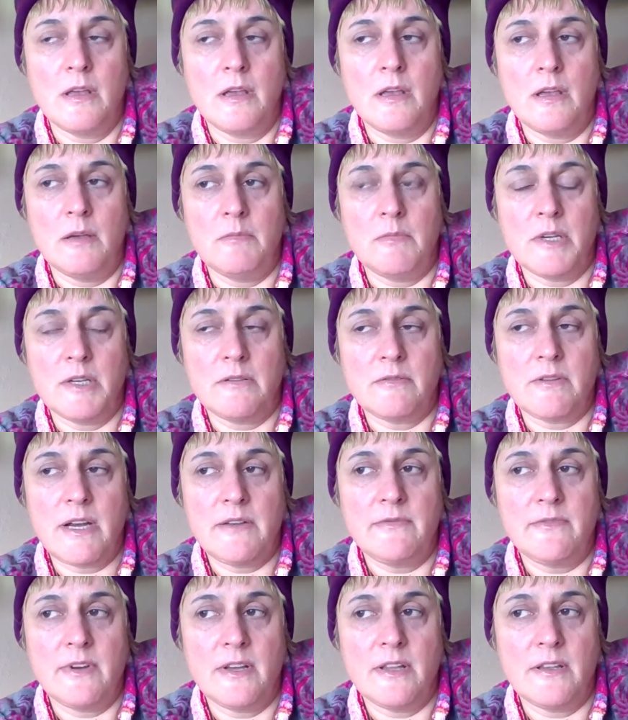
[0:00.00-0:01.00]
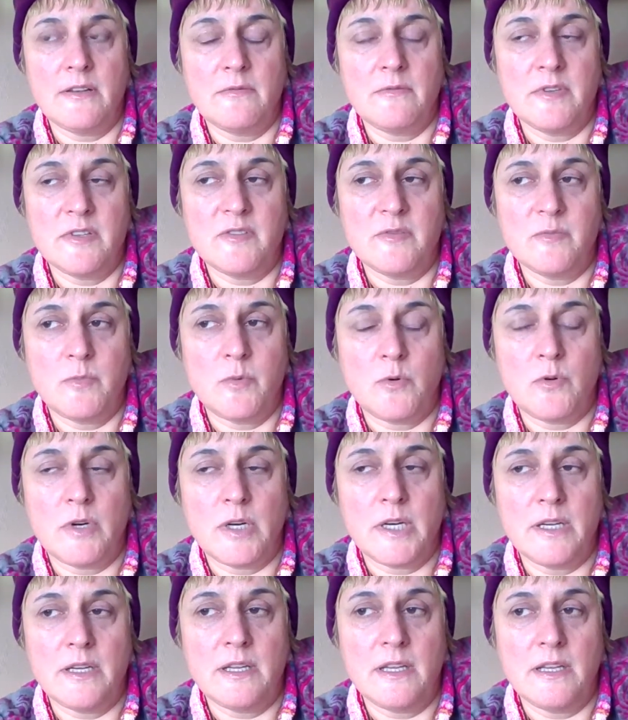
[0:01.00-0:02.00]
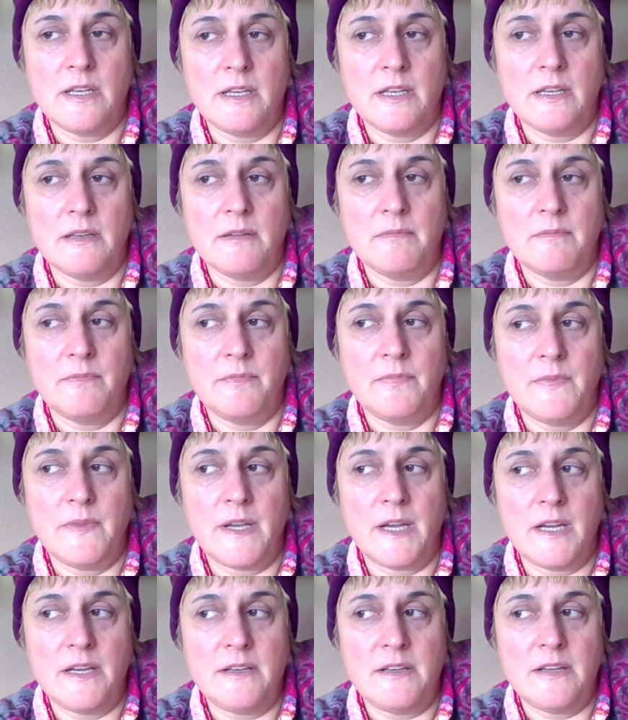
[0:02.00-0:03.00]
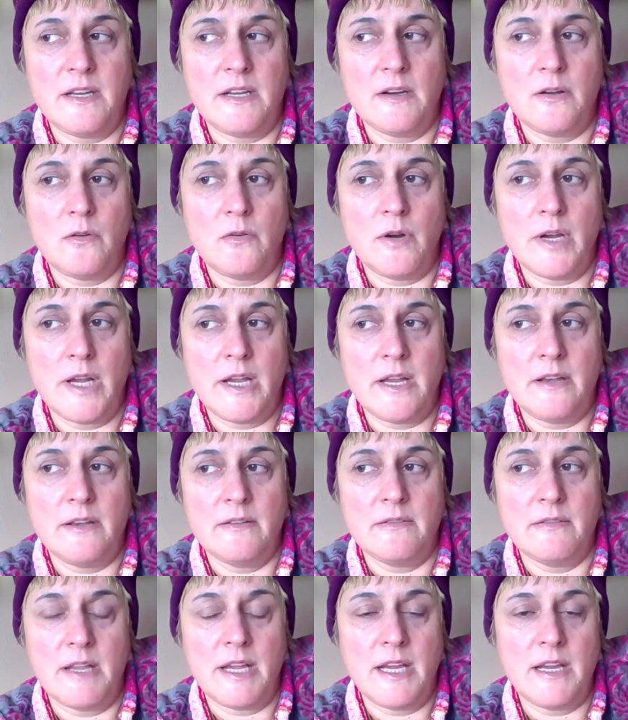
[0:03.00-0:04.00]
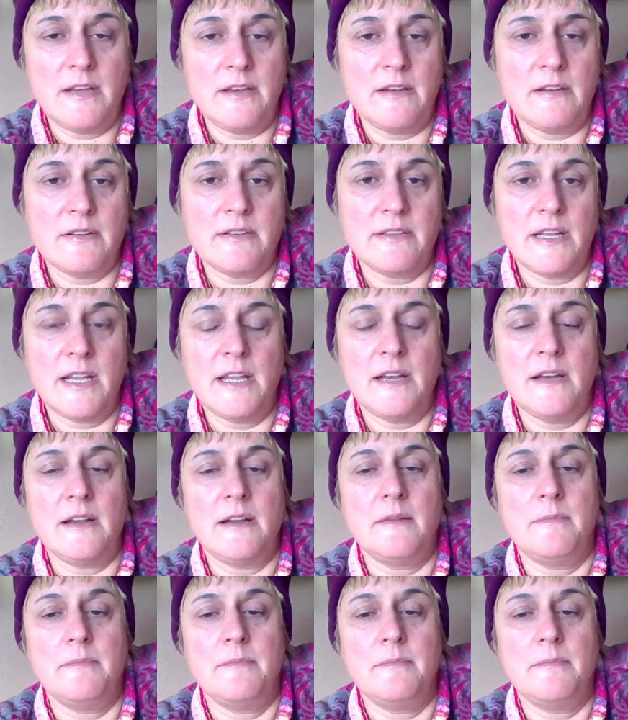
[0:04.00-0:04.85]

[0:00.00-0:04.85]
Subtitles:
My grandfather was born in 1908, 8 years later.